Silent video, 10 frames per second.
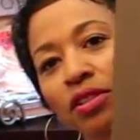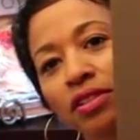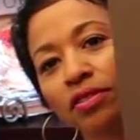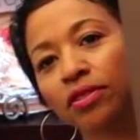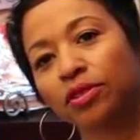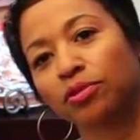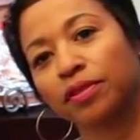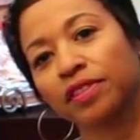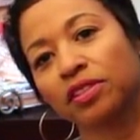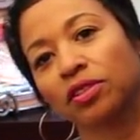also those
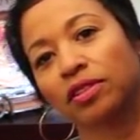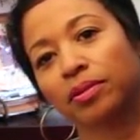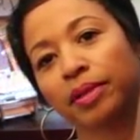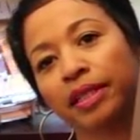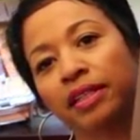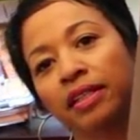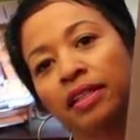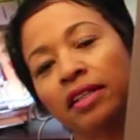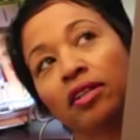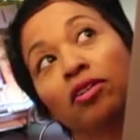rivets all the way
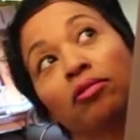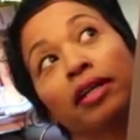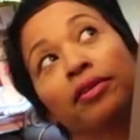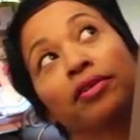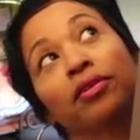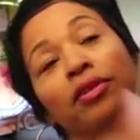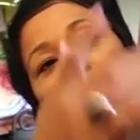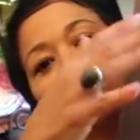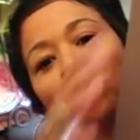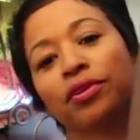around on the
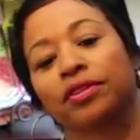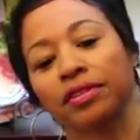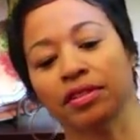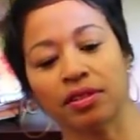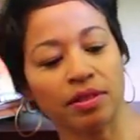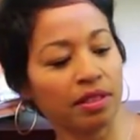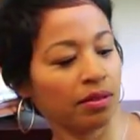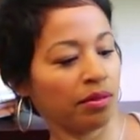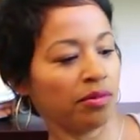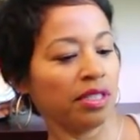corners. So it's
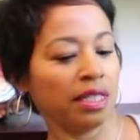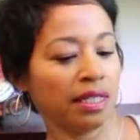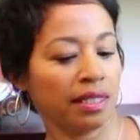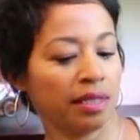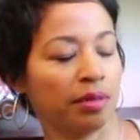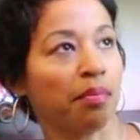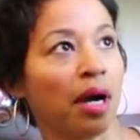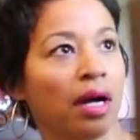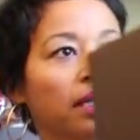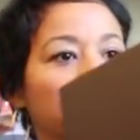a really nice
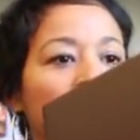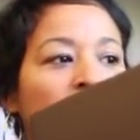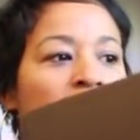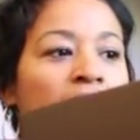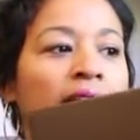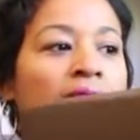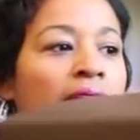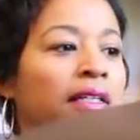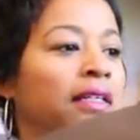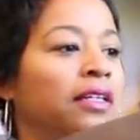box.
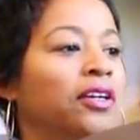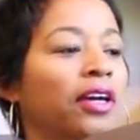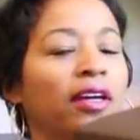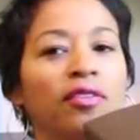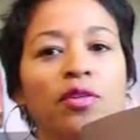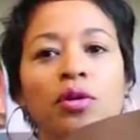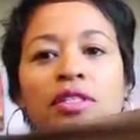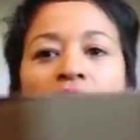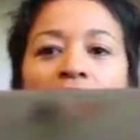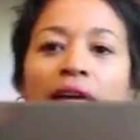Okay, and of
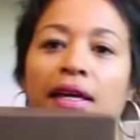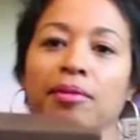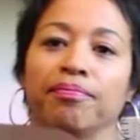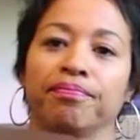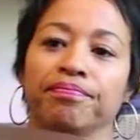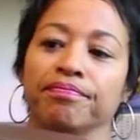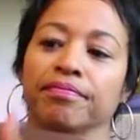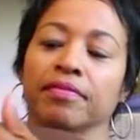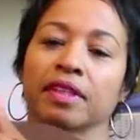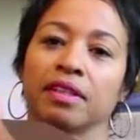course it came,
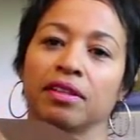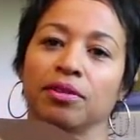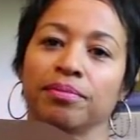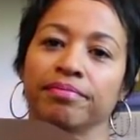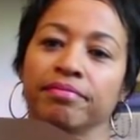you know,